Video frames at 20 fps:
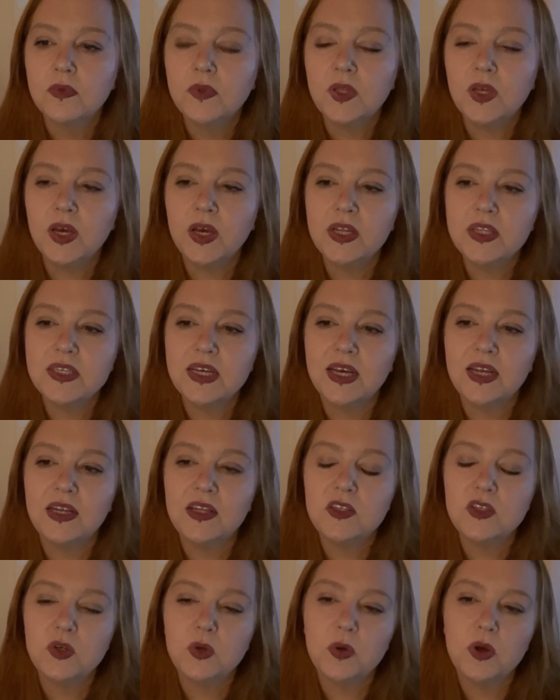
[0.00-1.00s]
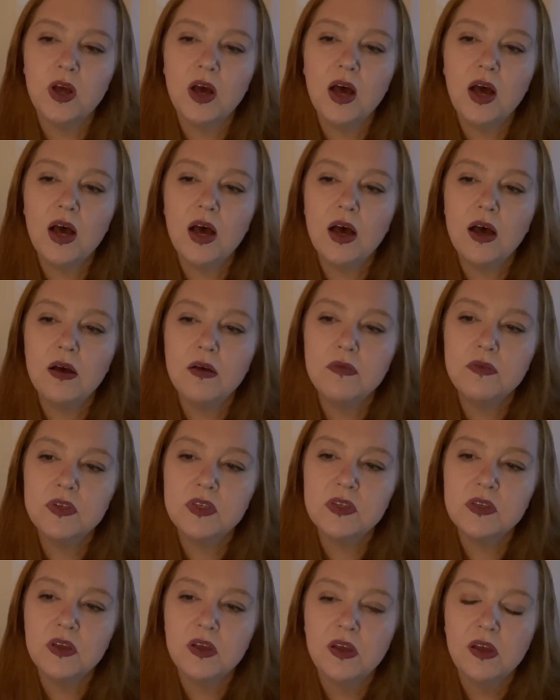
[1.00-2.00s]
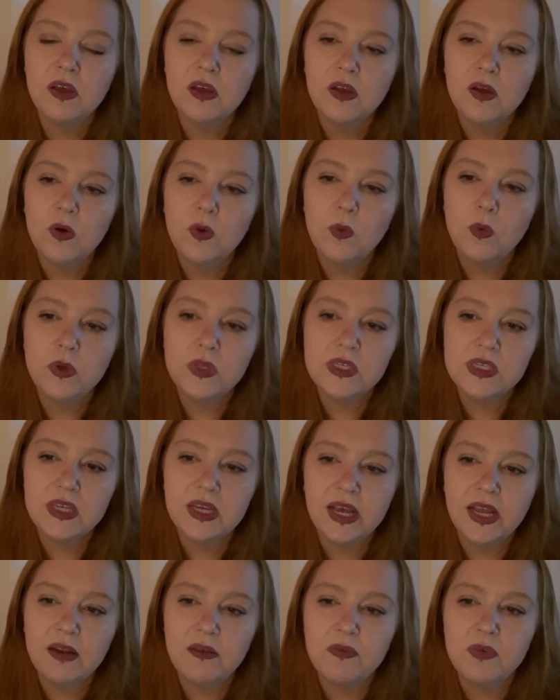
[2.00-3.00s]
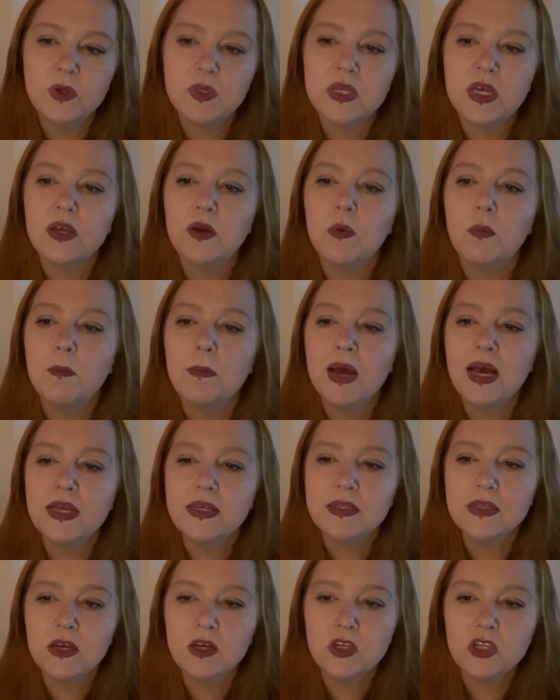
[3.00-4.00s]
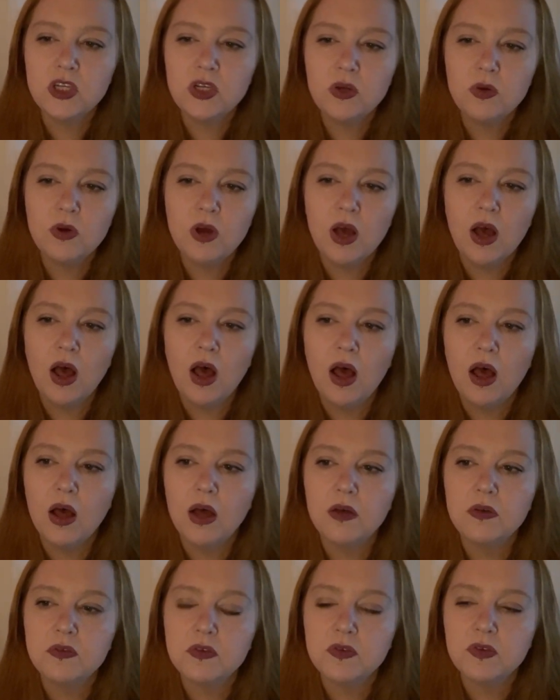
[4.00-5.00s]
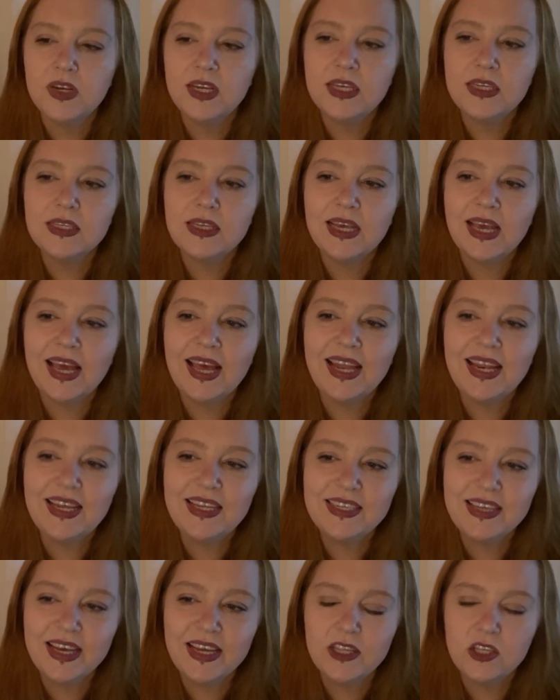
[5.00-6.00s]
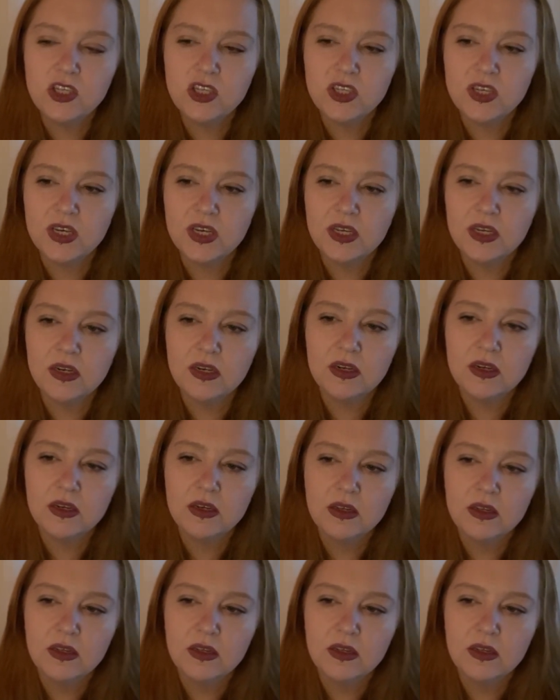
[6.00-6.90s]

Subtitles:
Going down into your calves. Once again, it feels like you're massaging your calves, releasing any tension.